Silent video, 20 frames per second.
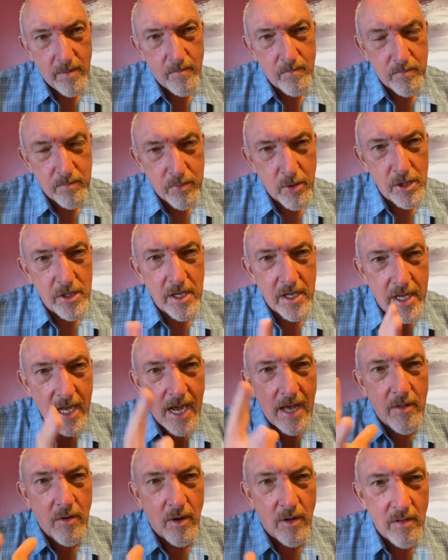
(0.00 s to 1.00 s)
put
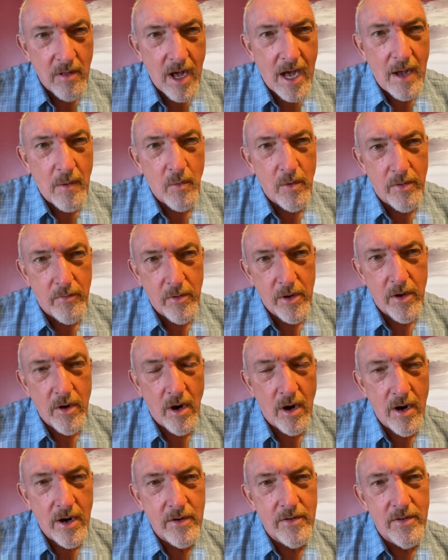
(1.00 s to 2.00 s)
together a lot with
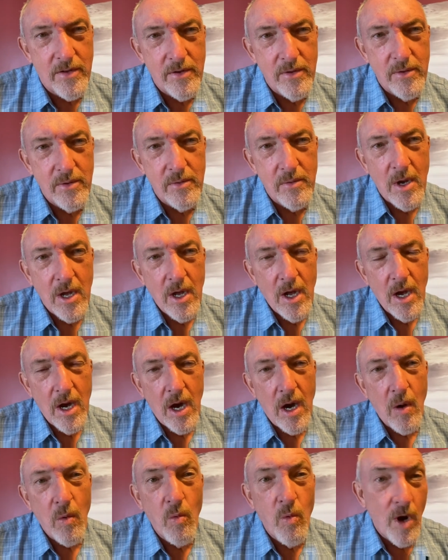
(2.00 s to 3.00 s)
regard to
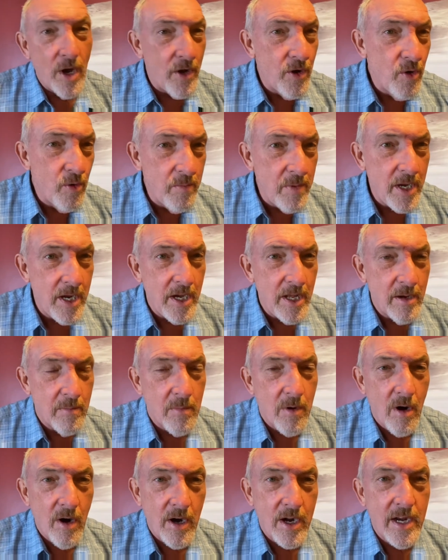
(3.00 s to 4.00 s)
what new media
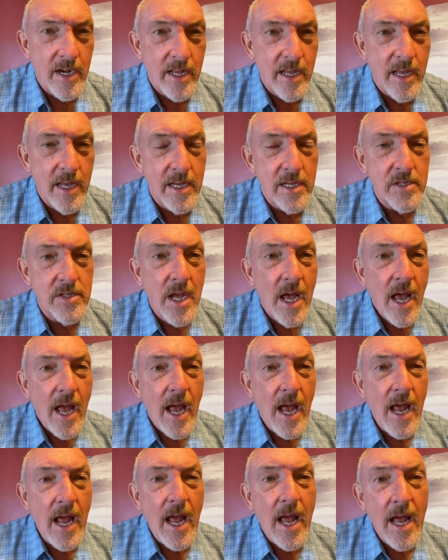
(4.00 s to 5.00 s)
marketing is.
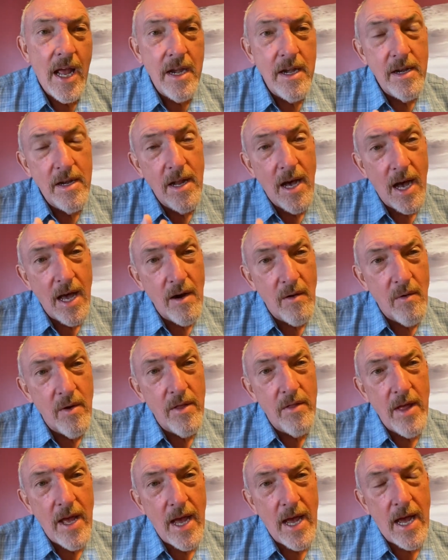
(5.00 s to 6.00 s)
And not only
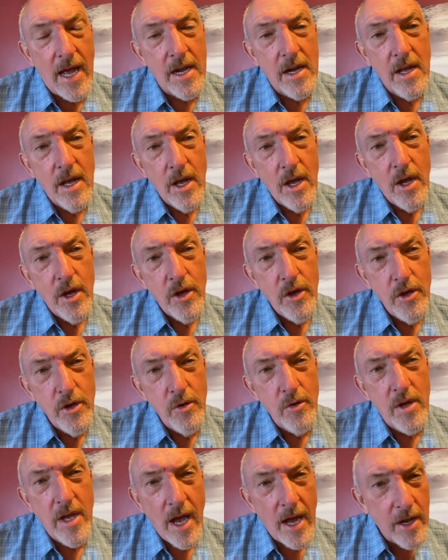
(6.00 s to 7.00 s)
that,
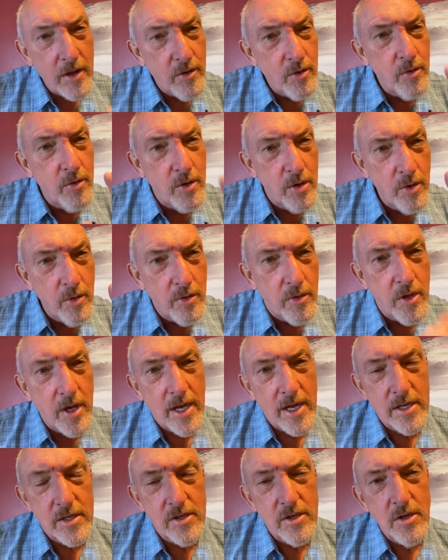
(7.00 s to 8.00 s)
you've got to do two
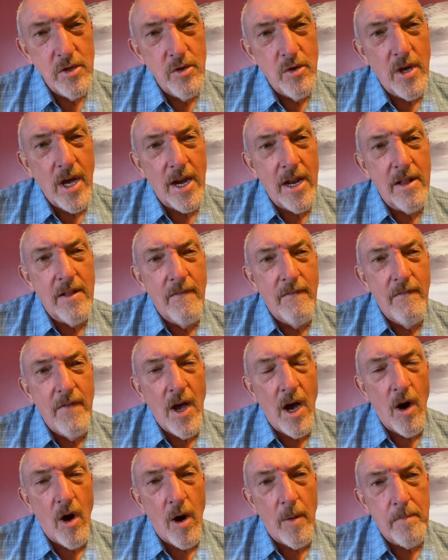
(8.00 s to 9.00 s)
things. You got to
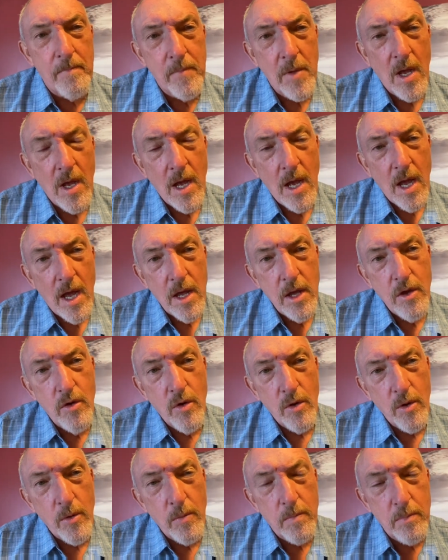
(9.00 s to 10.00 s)
develop
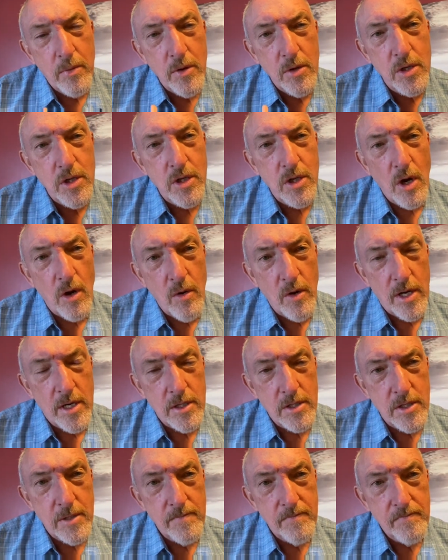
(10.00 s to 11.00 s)
your
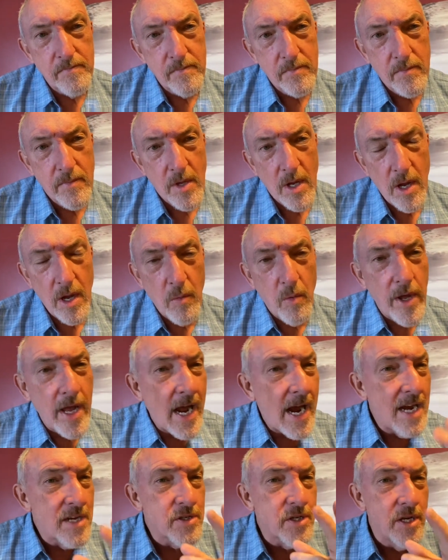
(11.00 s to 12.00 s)
personas, and we
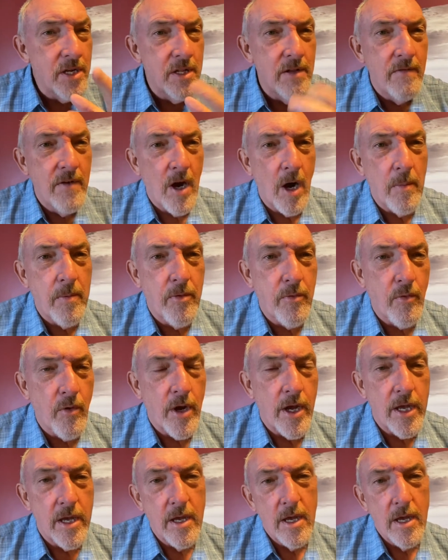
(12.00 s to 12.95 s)
ask you to develop three: